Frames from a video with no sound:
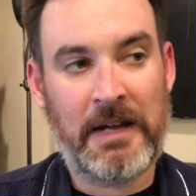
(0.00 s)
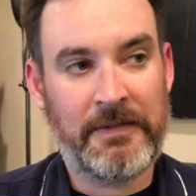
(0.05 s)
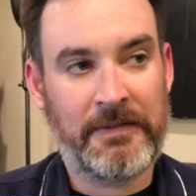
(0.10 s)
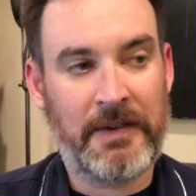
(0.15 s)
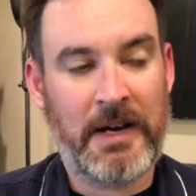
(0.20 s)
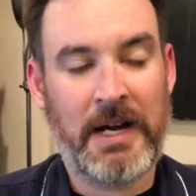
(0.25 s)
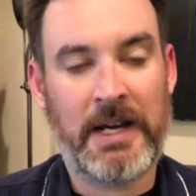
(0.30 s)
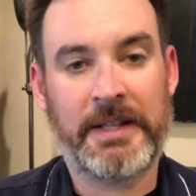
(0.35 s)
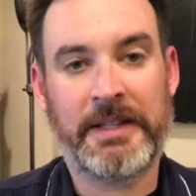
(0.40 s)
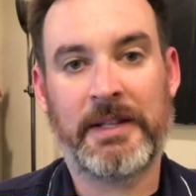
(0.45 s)

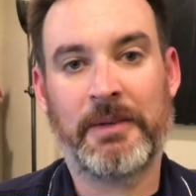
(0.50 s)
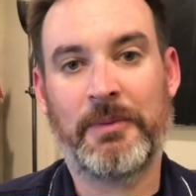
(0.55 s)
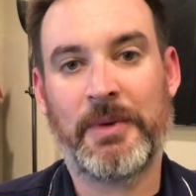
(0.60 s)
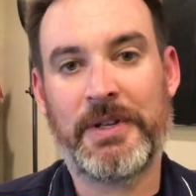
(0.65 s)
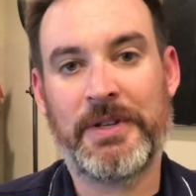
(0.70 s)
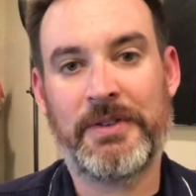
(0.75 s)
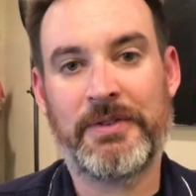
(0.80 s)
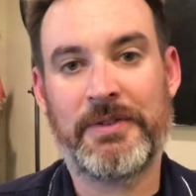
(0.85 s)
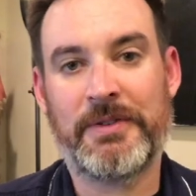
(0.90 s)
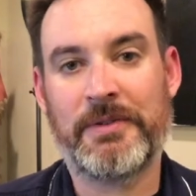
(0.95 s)
find that
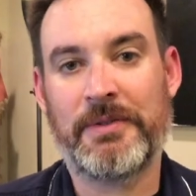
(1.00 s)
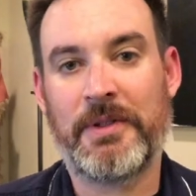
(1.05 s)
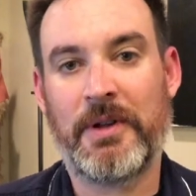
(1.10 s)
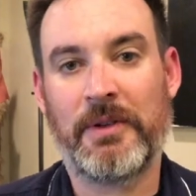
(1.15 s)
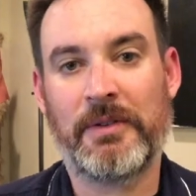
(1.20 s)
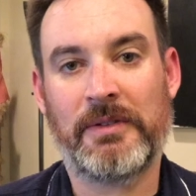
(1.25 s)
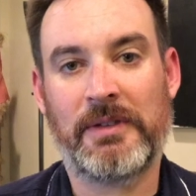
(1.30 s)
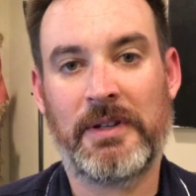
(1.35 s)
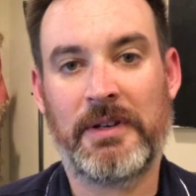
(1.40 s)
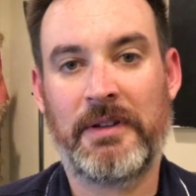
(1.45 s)
when you do
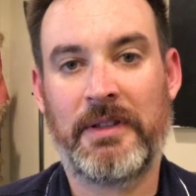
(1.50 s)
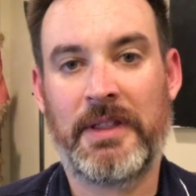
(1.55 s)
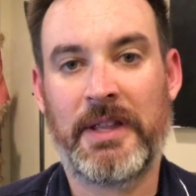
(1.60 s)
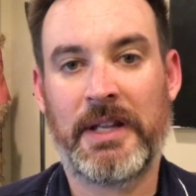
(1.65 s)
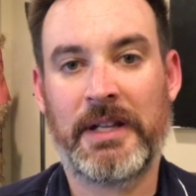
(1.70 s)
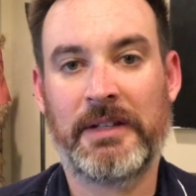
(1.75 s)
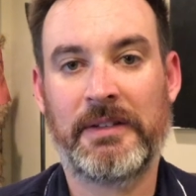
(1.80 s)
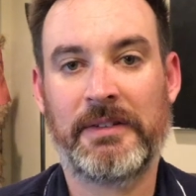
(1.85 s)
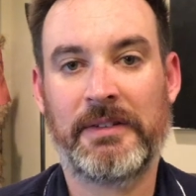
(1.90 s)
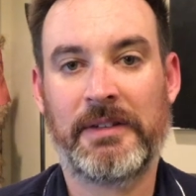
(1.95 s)
those little
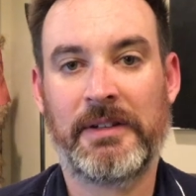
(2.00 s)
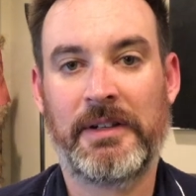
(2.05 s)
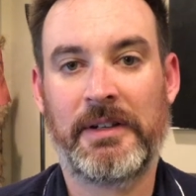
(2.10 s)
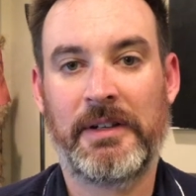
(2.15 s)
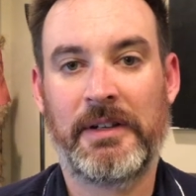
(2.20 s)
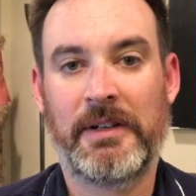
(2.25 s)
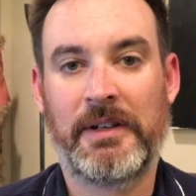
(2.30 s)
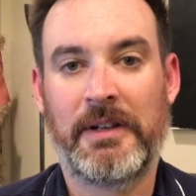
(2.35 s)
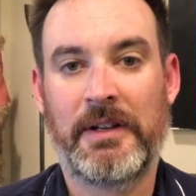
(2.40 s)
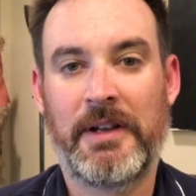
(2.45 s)
things,
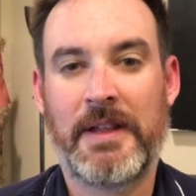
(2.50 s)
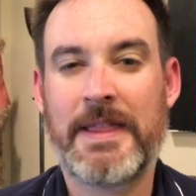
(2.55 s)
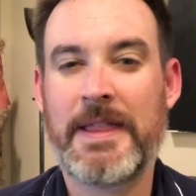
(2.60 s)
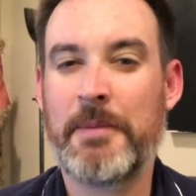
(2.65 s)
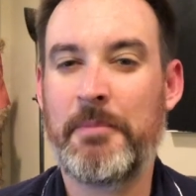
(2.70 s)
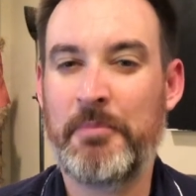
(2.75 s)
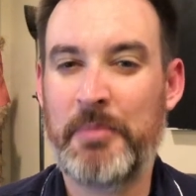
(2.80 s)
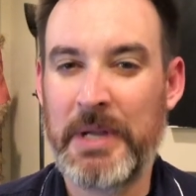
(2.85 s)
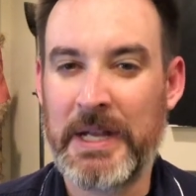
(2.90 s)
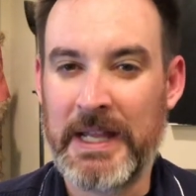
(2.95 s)
the
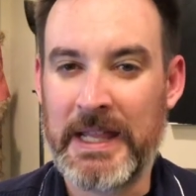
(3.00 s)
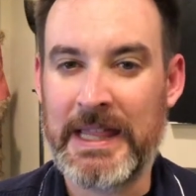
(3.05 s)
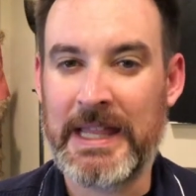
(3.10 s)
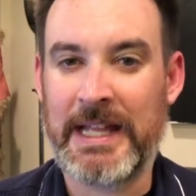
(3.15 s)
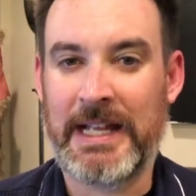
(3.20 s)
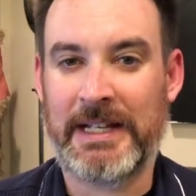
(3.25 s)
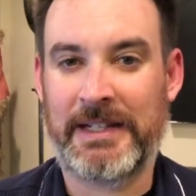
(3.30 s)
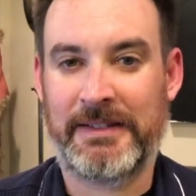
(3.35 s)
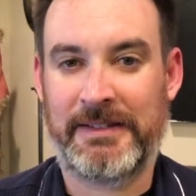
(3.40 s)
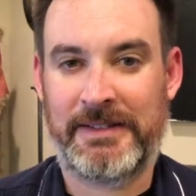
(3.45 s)
big
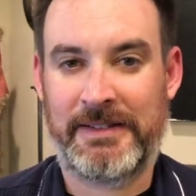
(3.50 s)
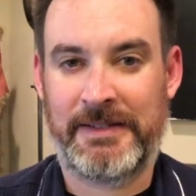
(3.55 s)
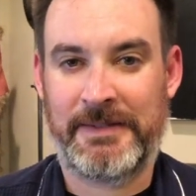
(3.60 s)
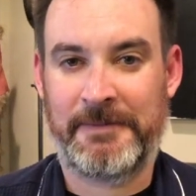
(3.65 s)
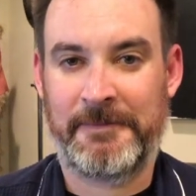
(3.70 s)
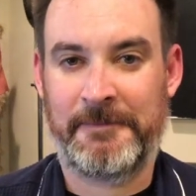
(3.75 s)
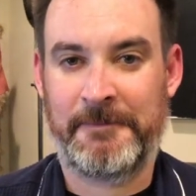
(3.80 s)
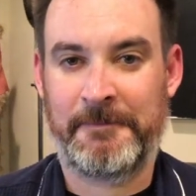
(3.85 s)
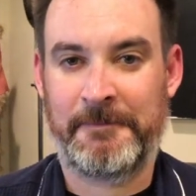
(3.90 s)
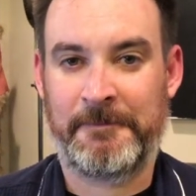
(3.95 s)
things
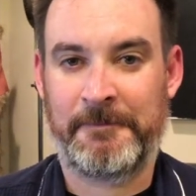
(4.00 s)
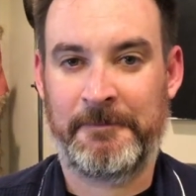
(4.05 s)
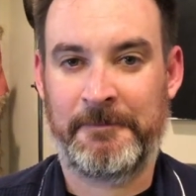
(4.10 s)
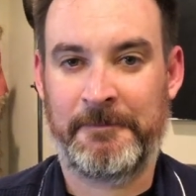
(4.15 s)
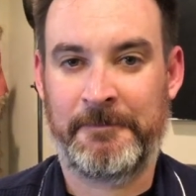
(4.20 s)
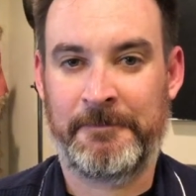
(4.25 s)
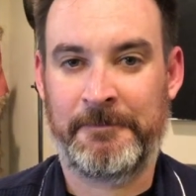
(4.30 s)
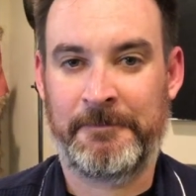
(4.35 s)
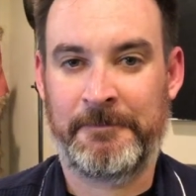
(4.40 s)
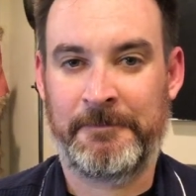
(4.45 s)

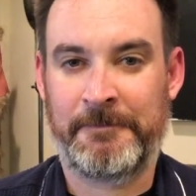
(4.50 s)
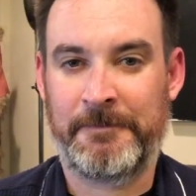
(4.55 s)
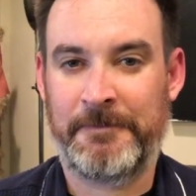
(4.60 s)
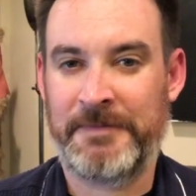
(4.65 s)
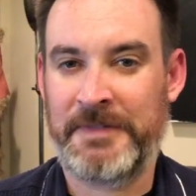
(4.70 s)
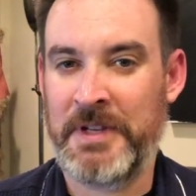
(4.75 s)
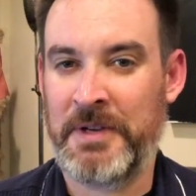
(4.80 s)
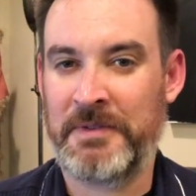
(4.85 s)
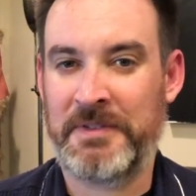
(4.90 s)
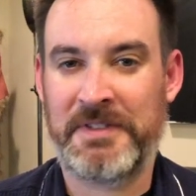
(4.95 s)

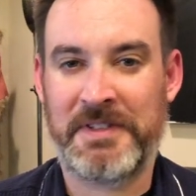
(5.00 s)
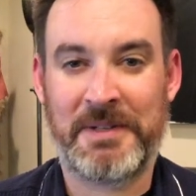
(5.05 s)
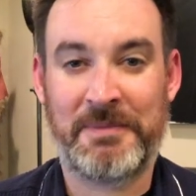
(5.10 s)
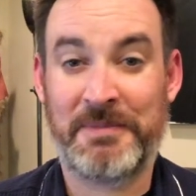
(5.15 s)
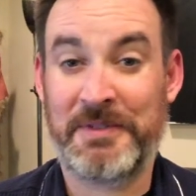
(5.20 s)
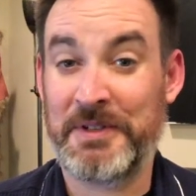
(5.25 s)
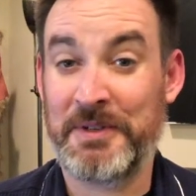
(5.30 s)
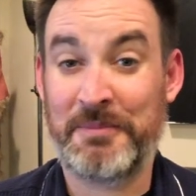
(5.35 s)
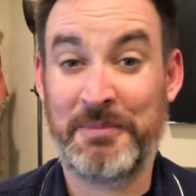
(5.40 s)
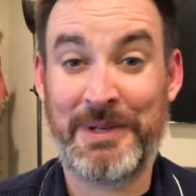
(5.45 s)
don't seem
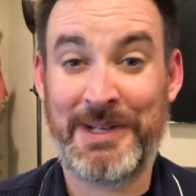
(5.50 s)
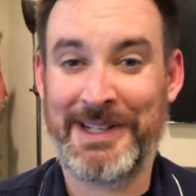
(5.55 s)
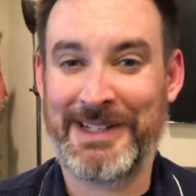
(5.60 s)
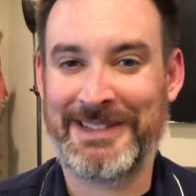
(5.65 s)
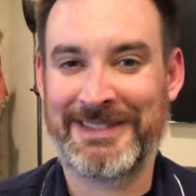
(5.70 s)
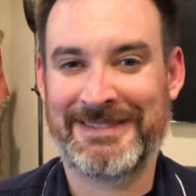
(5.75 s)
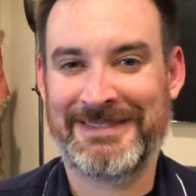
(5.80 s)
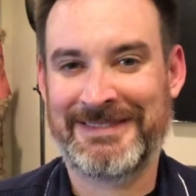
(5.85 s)
so big.